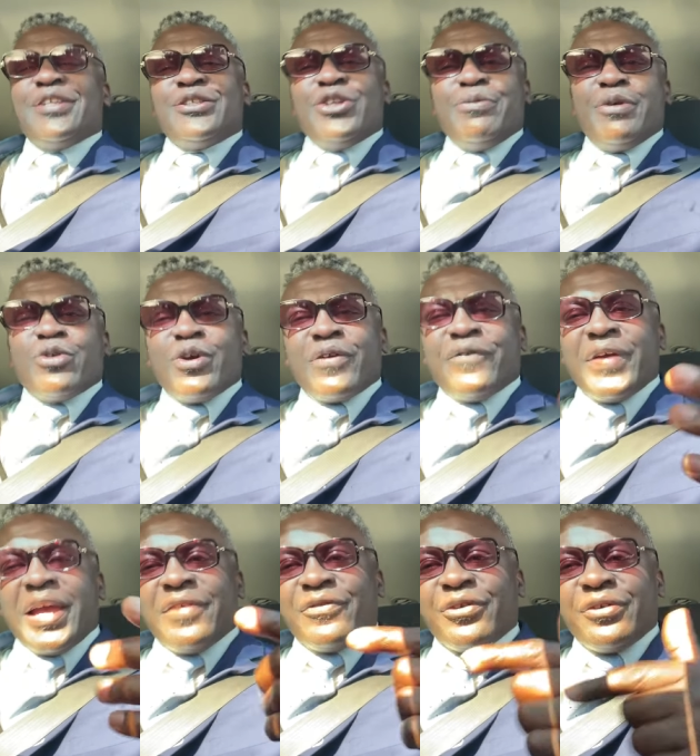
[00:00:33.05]
do me a quick
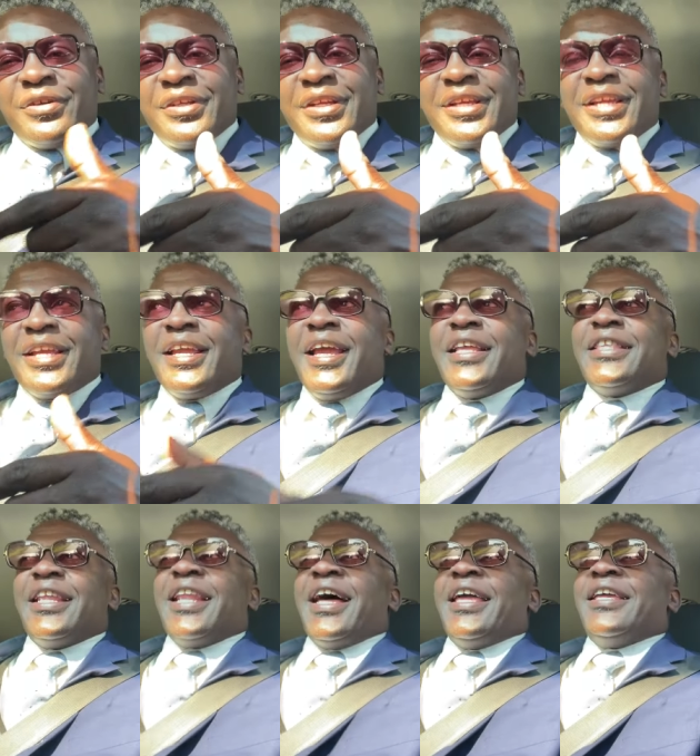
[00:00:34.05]
favor. Hit
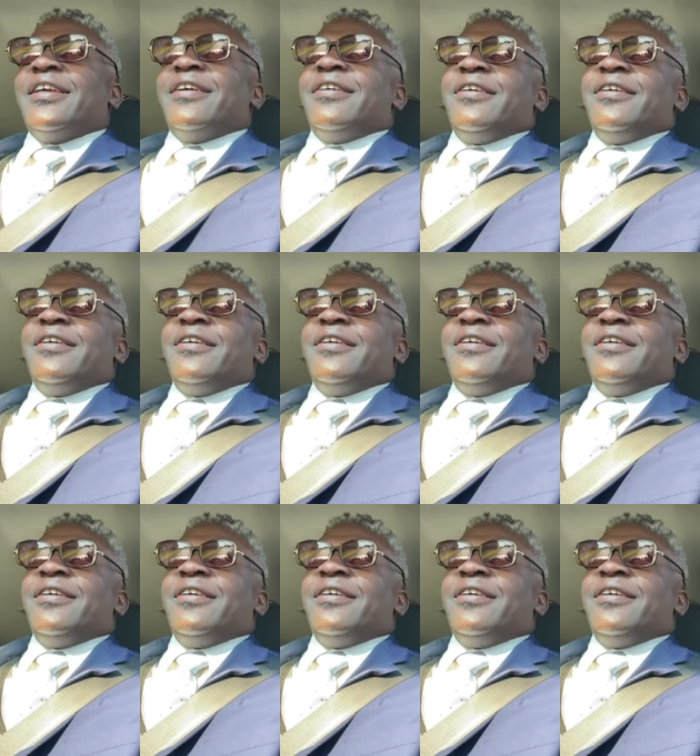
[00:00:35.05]
the like.